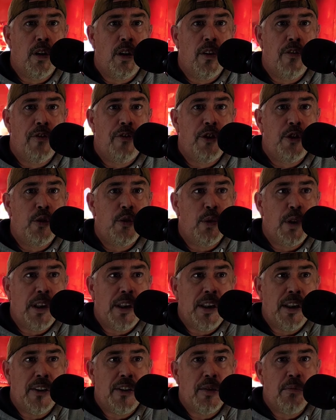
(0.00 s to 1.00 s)
a few
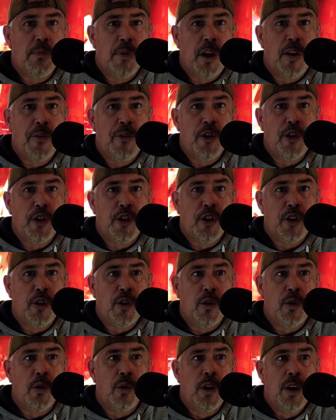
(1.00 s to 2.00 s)
weeks, a month or
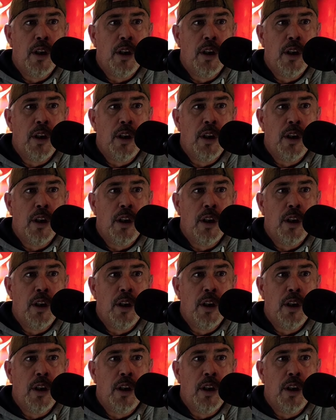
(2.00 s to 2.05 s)
two,